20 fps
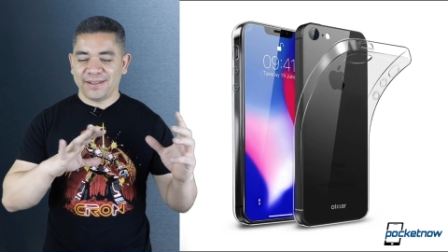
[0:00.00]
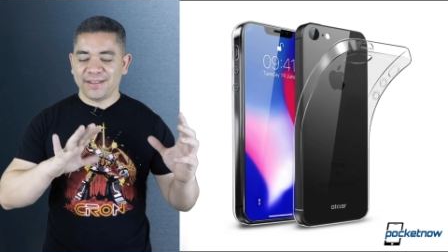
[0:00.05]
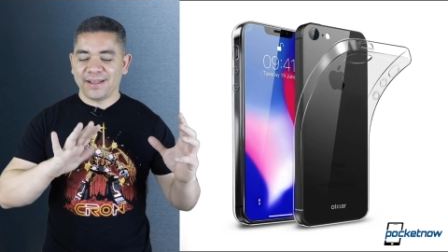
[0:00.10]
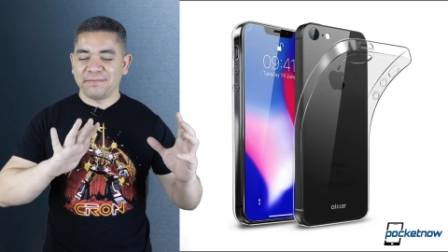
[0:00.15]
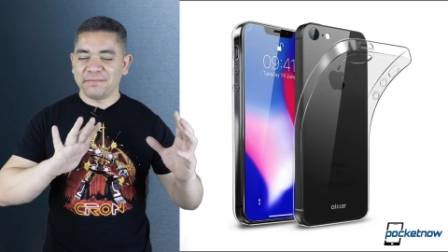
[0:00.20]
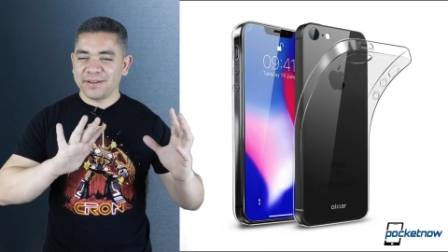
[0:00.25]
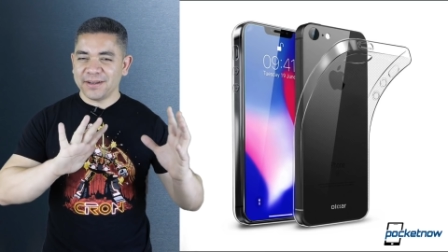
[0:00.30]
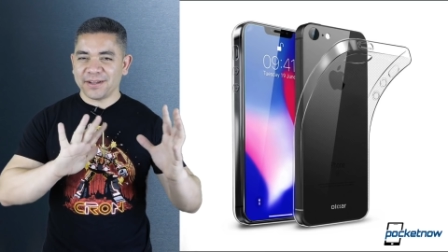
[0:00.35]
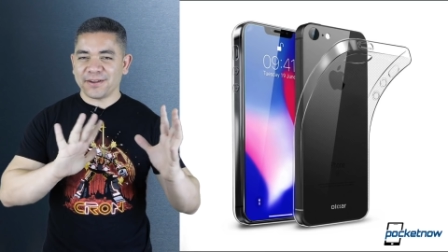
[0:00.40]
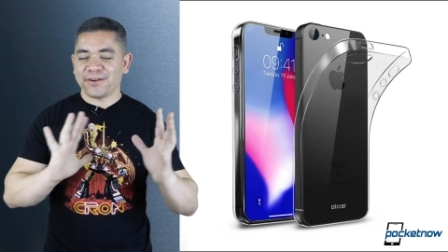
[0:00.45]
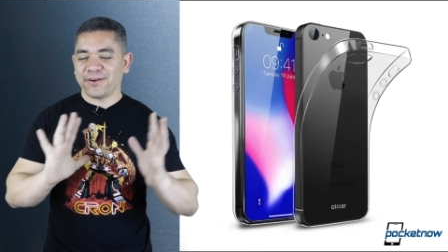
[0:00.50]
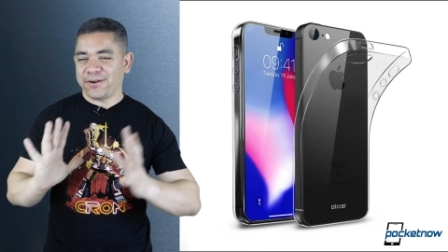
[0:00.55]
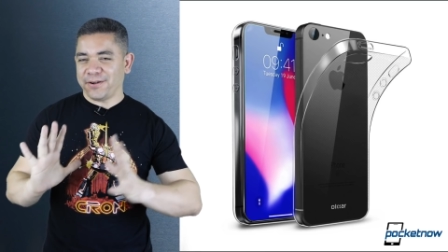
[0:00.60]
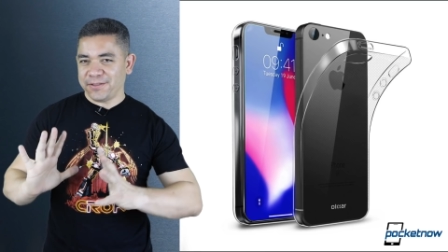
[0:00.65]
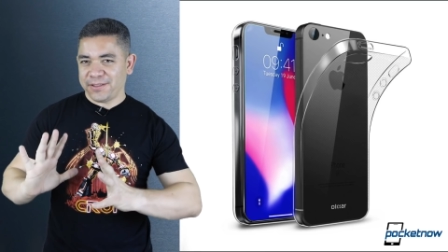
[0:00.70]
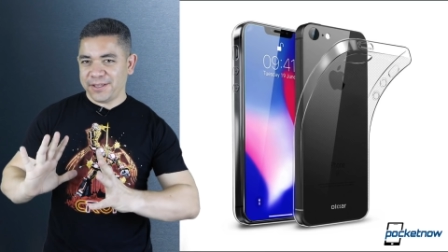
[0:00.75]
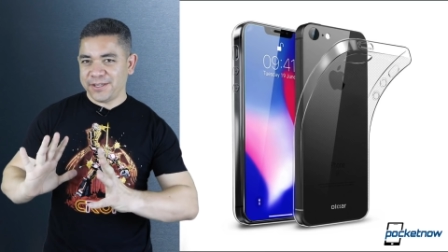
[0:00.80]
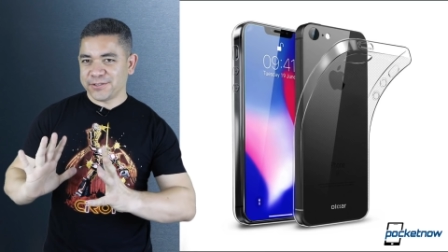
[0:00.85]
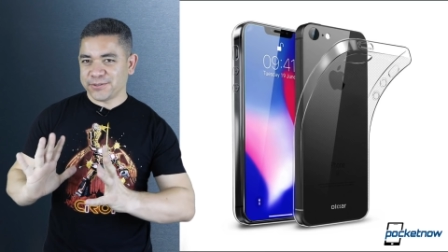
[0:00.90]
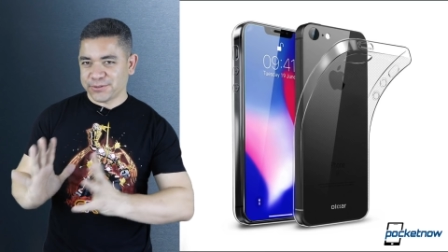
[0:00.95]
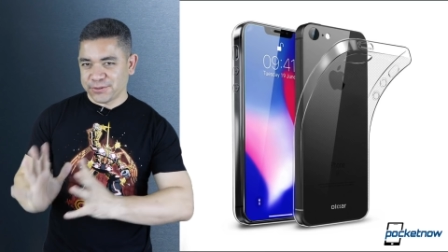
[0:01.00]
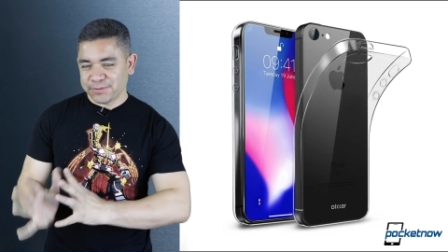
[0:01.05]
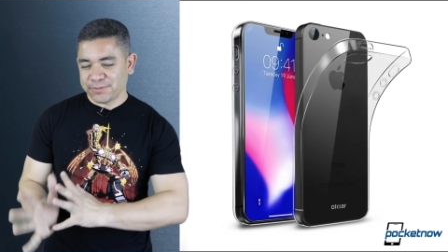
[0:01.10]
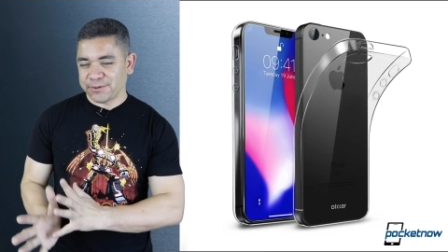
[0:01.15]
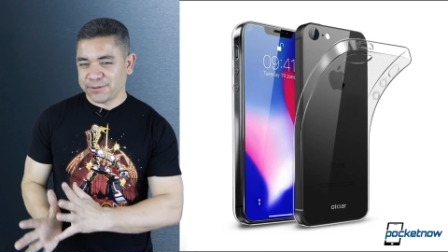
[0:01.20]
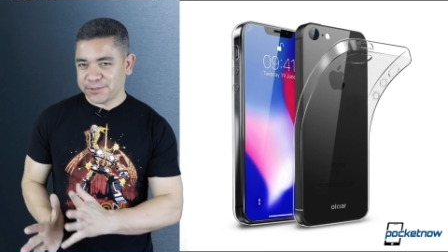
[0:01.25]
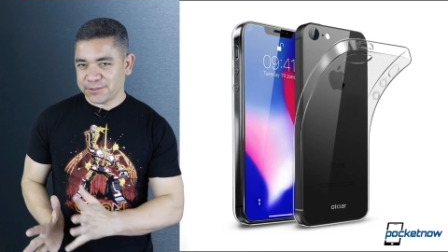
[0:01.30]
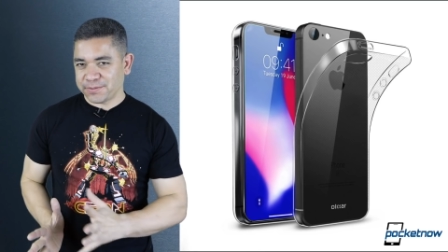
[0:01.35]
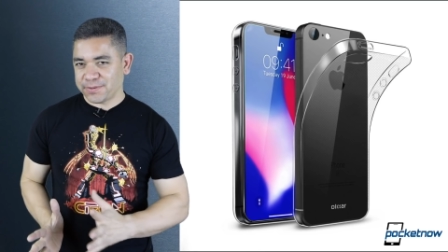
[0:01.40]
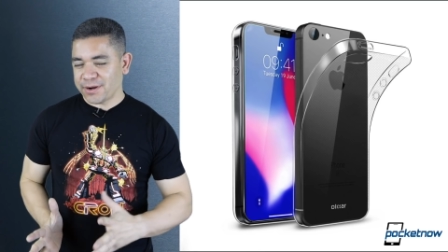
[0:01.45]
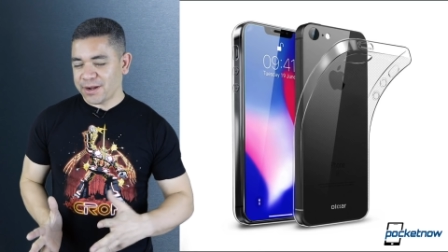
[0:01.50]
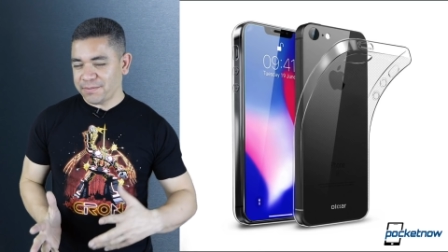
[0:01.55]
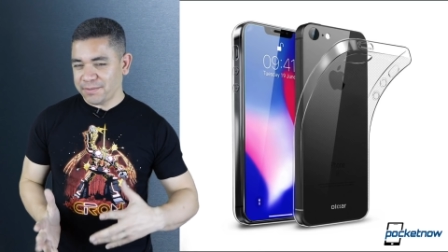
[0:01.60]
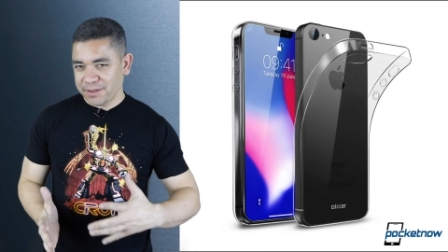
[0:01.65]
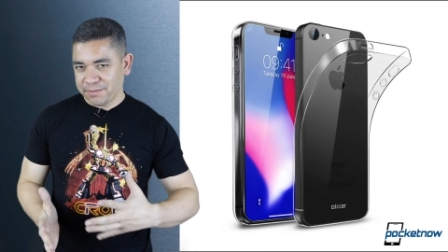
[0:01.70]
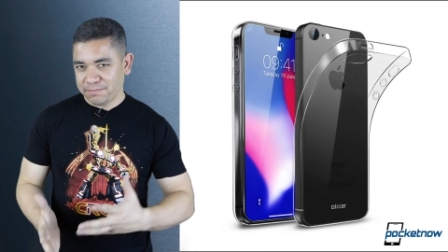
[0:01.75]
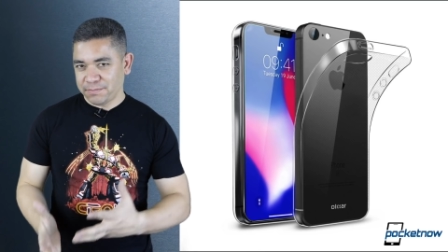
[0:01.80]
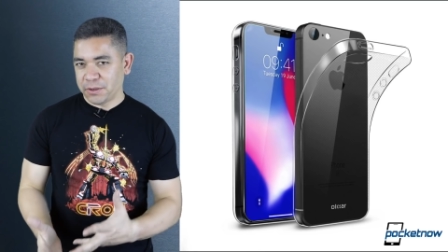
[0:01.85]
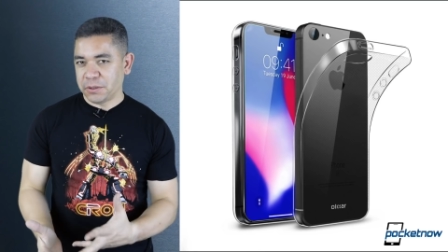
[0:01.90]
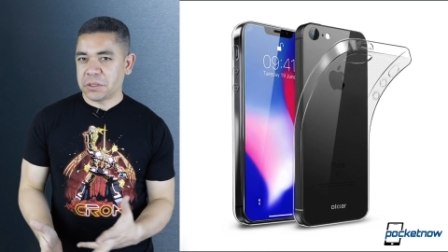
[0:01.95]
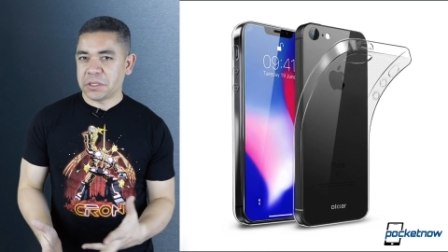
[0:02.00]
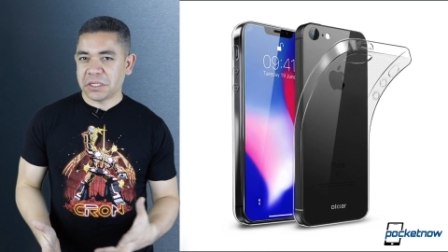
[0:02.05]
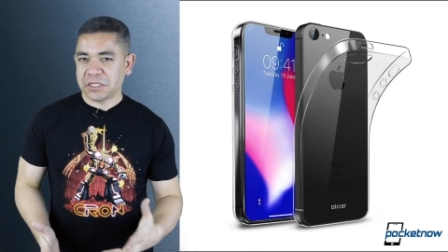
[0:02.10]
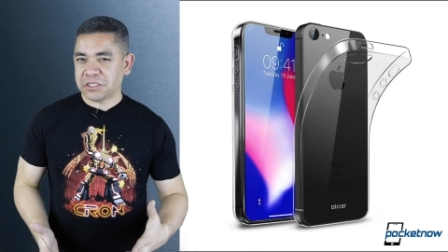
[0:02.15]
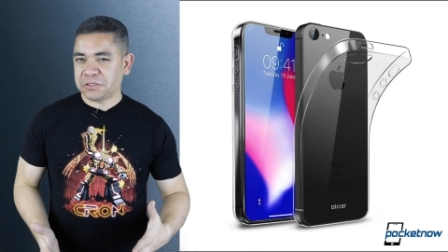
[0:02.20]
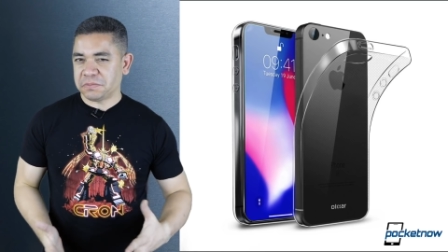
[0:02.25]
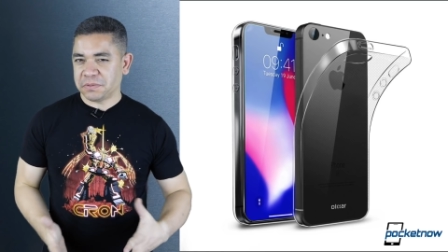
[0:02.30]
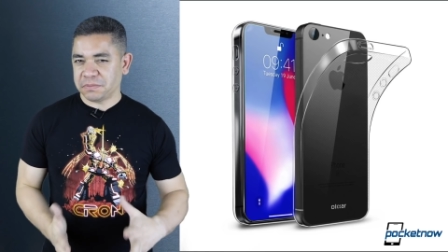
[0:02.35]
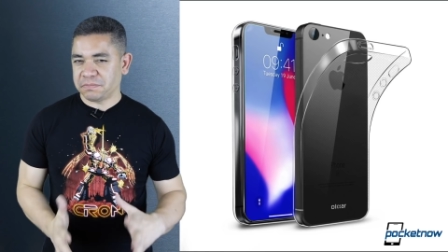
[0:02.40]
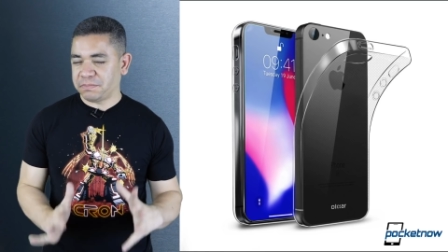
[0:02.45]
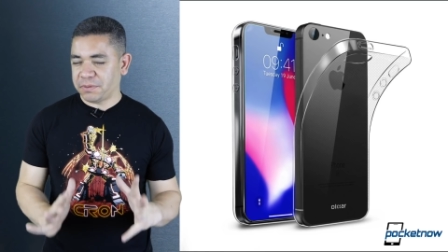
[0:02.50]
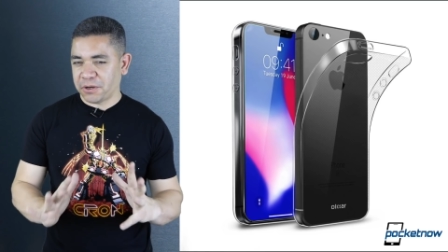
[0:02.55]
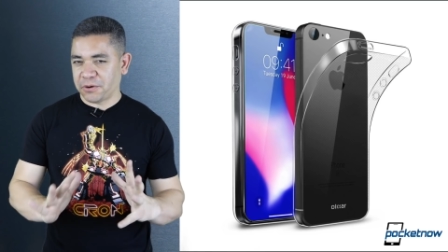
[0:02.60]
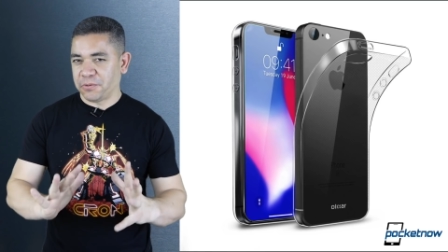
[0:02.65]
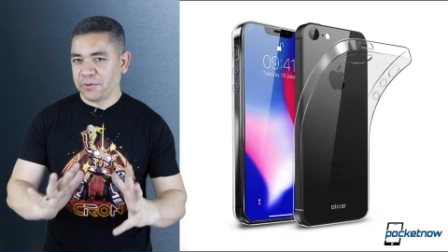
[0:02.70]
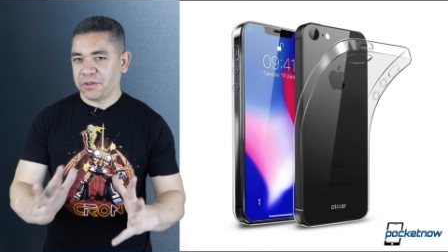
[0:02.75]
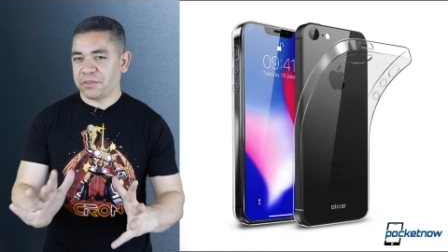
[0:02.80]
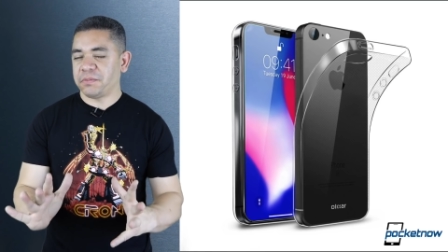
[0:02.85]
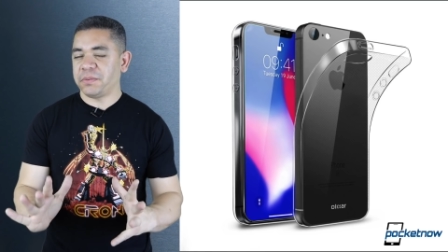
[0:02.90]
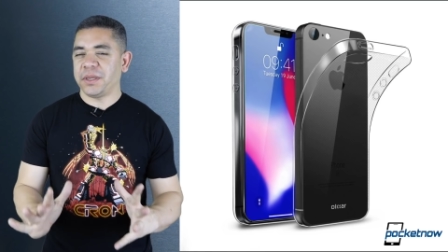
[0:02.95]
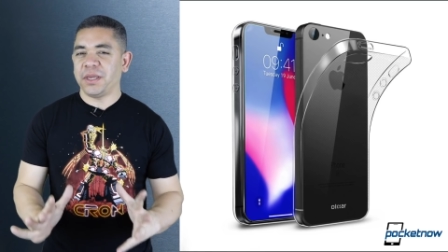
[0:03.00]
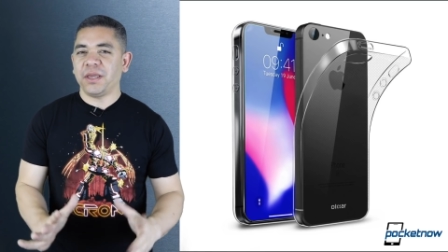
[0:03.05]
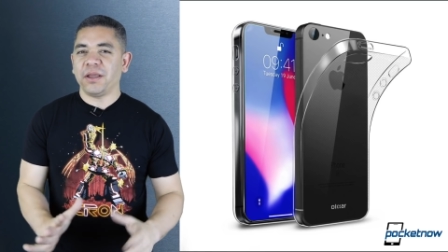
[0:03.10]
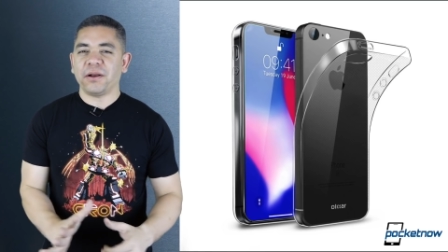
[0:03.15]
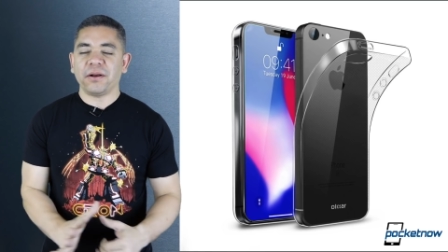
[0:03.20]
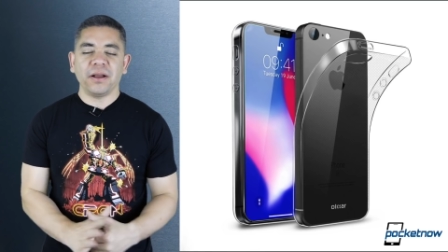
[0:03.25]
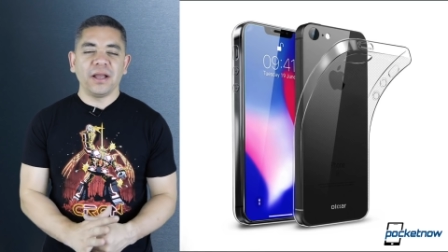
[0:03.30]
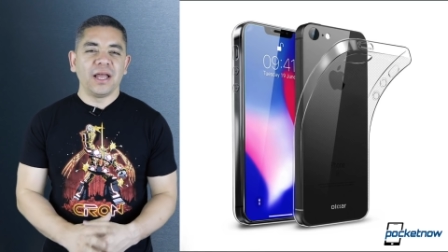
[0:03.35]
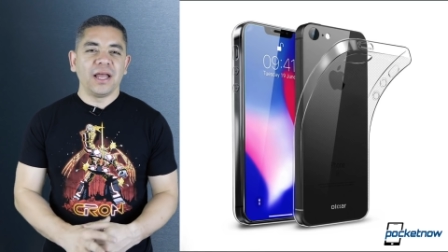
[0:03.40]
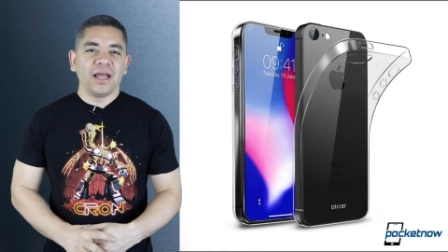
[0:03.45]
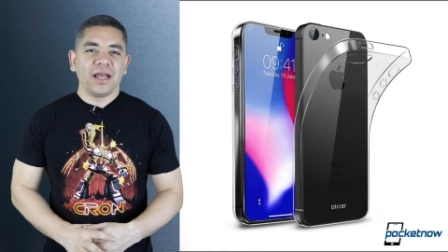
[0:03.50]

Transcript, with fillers: I'm going to call these rumors probably bogus, but bear with me here,